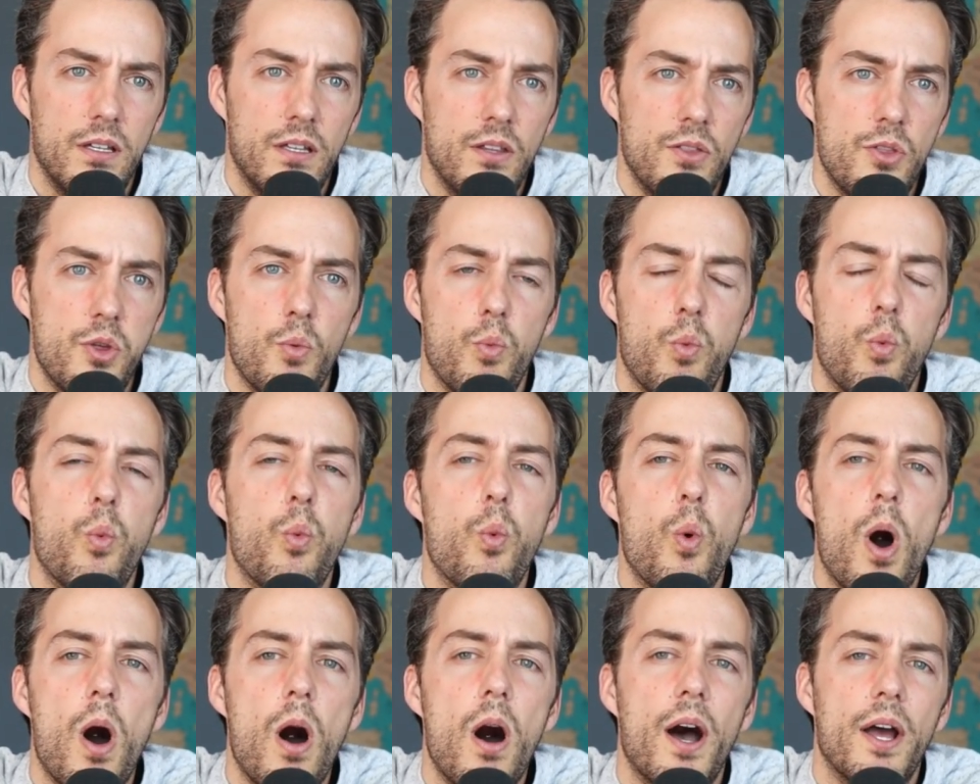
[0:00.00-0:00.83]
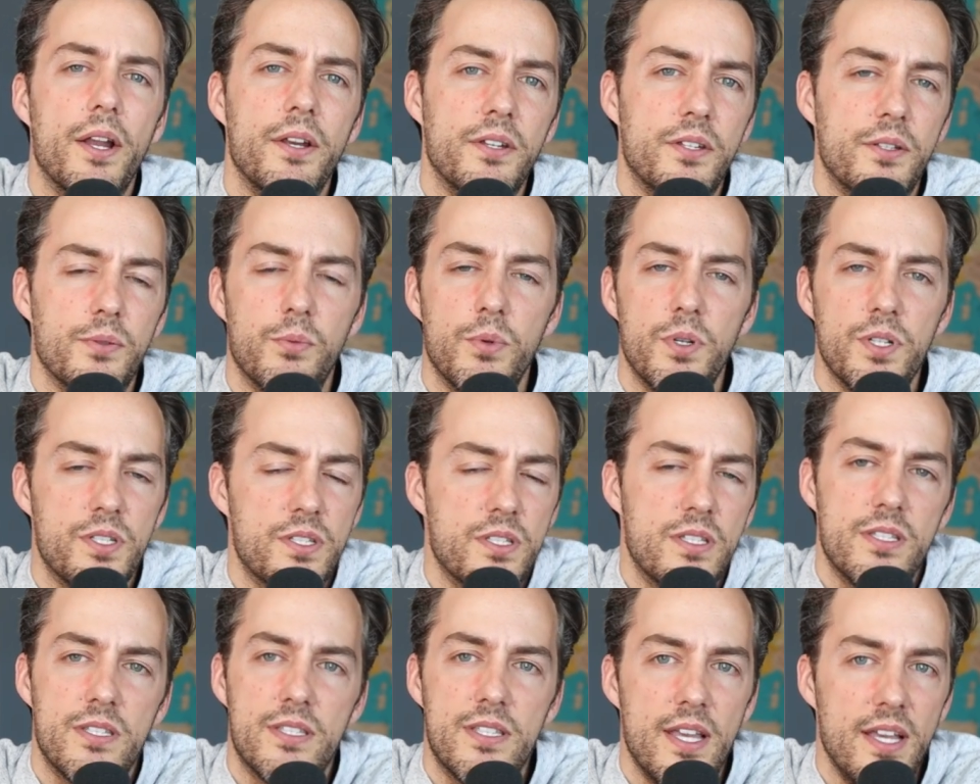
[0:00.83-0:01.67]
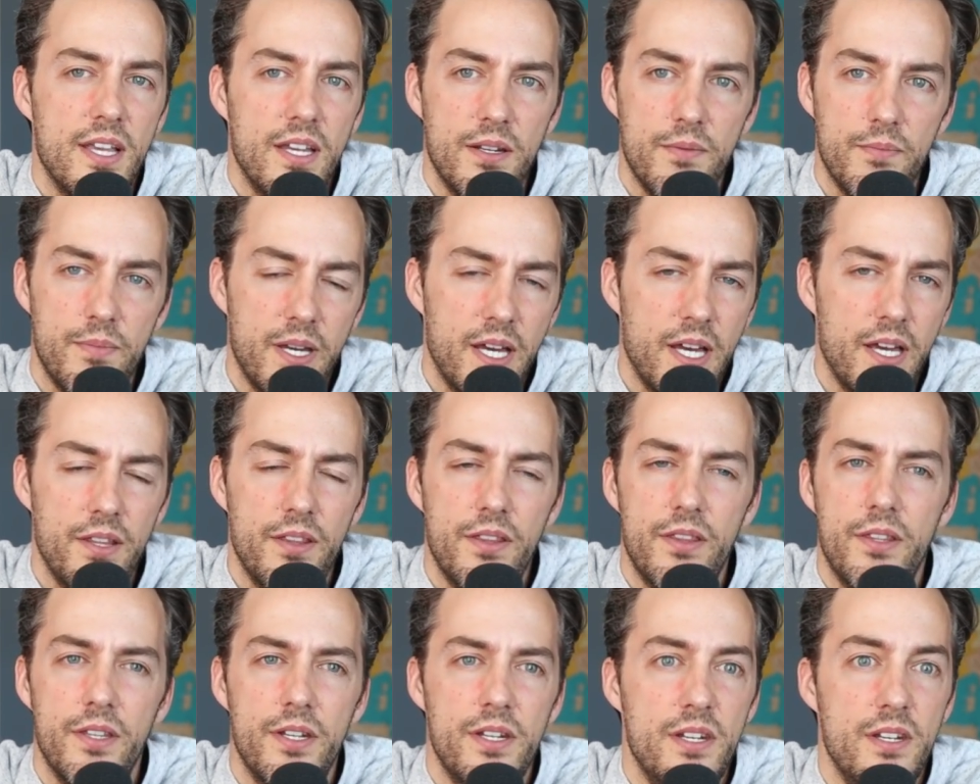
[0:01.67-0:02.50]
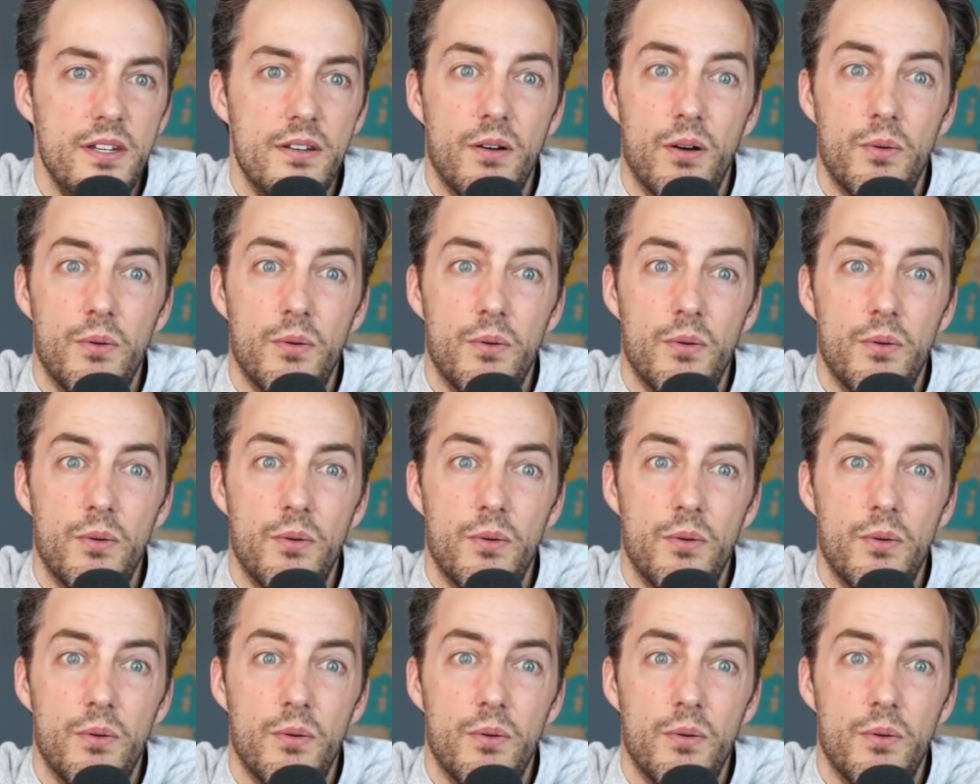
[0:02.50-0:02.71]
the want was to stay in bed the